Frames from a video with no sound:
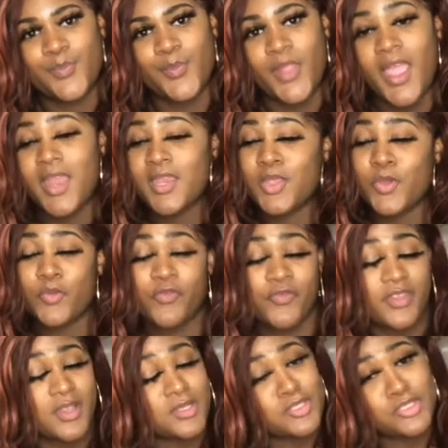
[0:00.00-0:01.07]
and you would
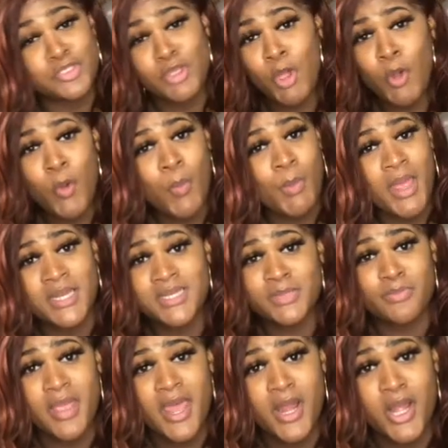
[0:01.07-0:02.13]
feel so much
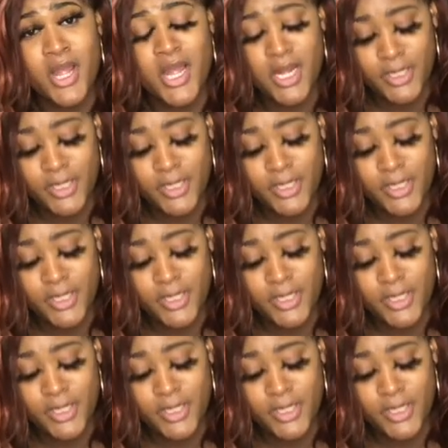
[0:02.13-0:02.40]
better.